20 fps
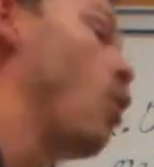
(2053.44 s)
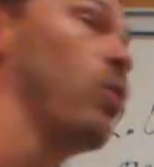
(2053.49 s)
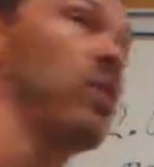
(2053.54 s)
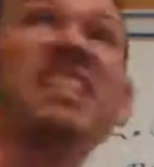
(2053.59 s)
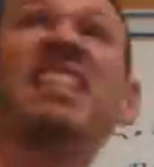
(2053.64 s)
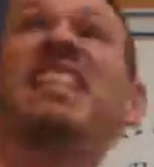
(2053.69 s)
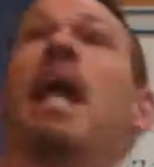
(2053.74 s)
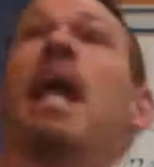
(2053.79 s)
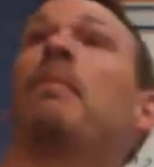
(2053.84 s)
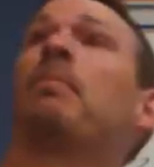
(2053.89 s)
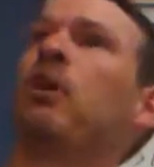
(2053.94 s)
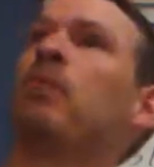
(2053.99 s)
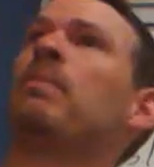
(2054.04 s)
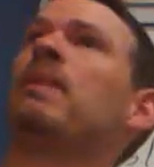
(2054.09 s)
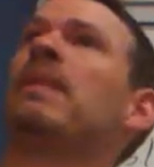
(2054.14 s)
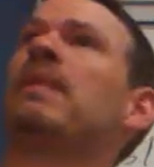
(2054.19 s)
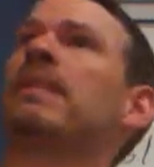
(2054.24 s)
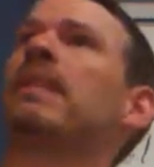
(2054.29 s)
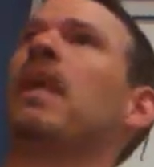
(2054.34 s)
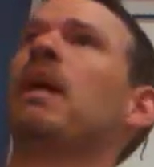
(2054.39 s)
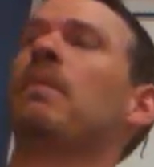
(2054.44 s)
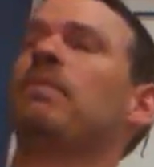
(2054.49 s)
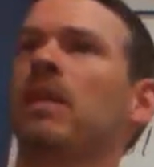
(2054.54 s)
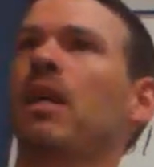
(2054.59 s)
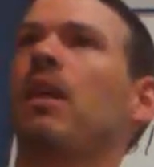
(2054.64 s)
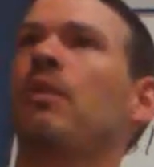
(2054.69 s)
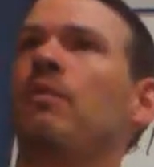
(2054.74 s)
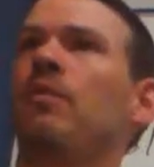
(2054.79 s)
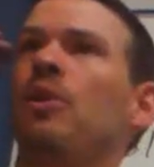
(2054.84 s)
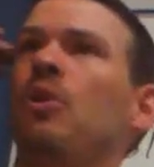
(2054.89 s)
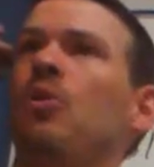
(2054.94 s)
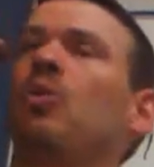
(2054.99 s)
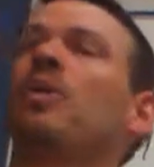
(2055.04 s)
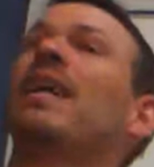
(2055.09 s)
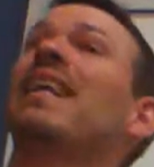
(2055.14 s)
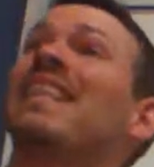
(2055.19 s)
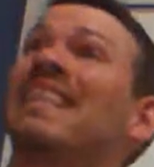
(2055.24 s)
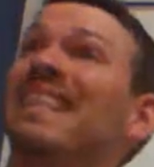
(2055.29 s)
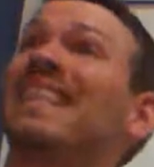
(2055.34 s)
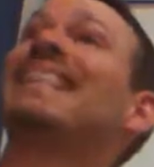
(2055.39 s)
step could be skipped if you
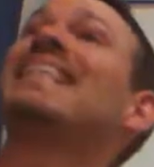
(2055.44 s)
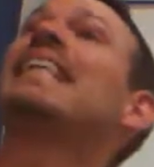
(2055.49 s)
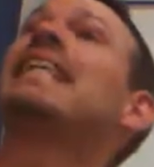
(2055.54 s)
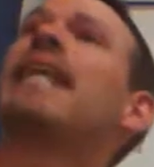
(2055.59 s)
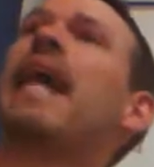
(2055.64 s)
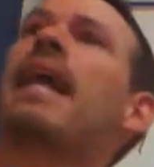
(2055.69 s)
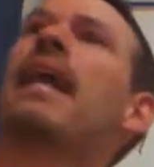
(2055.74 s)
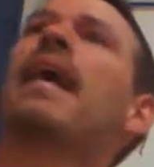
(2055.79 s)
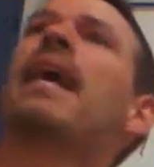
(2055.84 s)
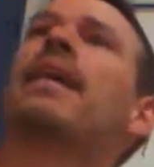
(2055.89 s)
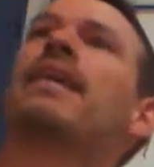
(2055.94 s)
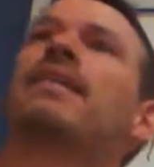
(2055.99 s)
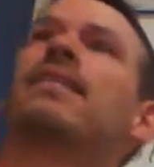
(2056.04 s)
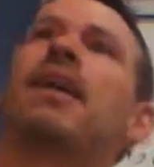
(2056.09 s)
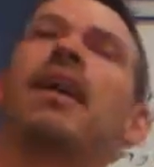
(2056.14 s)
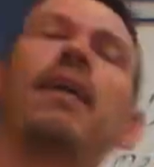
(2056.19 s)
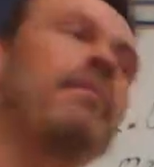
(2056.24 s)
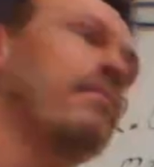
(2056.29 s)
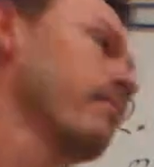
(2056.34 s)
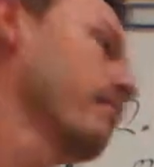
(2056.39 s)
can see that ahead of time.